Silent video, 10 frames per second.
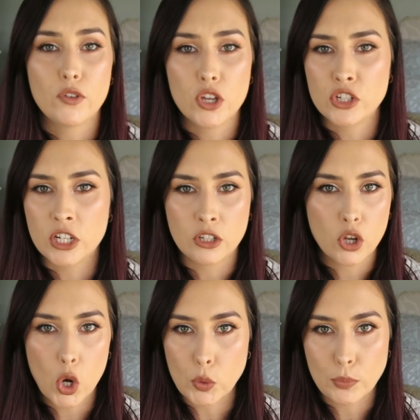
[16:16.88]

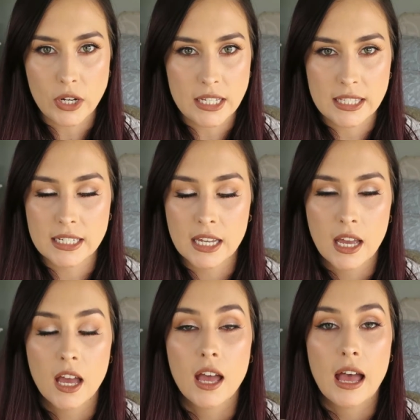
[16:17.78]
virgin, cold pressed
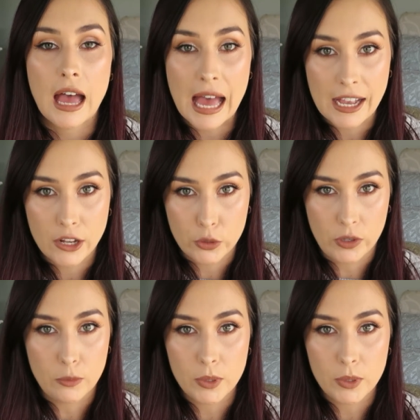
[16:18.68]
argan oil,